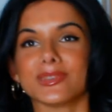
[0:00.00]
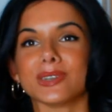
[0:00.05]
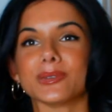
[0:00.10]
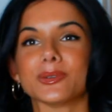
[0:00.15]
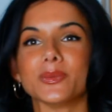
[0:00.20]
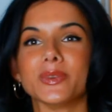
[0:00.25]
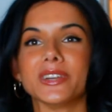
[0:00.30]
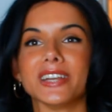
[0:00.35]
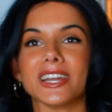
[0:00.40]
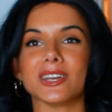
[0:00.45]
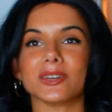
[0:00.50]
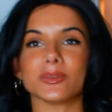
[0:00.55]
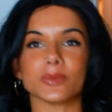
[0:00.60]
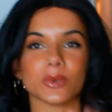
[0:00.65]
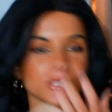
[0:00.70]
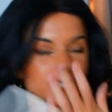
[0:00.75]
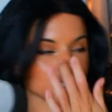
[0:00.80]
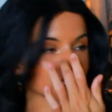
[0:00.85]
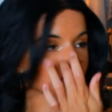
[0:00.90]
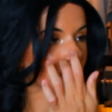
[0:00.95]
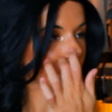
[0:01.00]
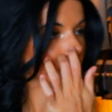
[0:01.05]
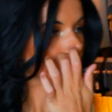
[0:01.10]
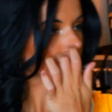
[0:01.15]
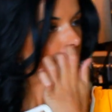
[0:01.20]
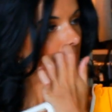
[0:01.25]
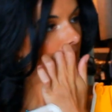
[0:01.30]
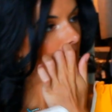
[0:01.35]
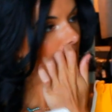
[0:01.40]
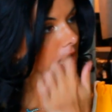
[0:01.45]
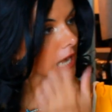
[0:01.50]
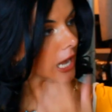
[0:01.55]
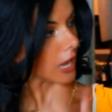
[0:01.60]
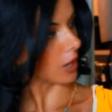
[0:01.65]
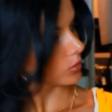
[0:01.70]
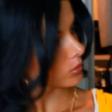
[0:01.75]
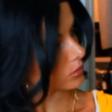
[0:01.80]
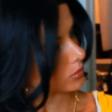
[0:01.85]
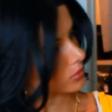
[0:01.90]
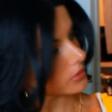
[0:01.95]
My room and it, we're just kind of like hanging
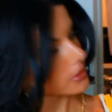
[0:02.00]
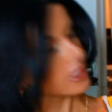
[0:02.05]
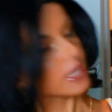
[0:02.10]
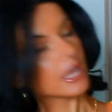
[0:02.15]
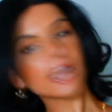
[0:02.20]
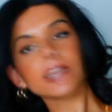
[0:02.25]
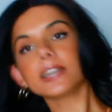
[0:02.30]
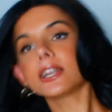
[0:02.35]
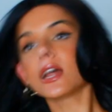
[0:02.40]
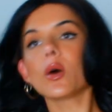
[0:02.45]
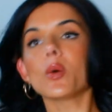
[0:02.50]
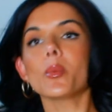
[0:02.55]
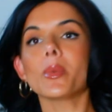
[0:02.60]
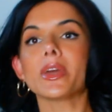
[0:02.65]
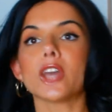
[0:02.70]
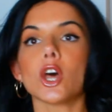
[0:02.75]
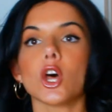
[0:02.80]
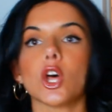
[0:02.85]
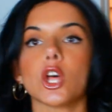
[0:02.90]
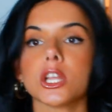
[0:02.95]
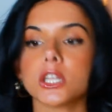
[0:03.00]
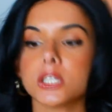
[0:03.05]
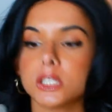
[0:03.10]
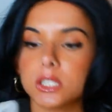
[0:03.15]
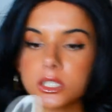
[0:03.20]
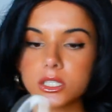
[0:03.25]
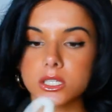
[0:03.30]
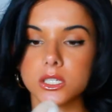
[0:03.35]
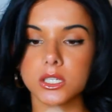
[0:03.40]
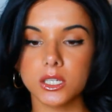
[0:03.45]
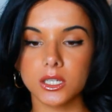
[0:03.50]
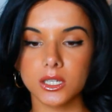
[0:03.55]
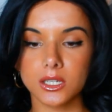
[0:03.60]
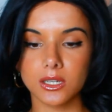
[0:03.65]
out with my dogs.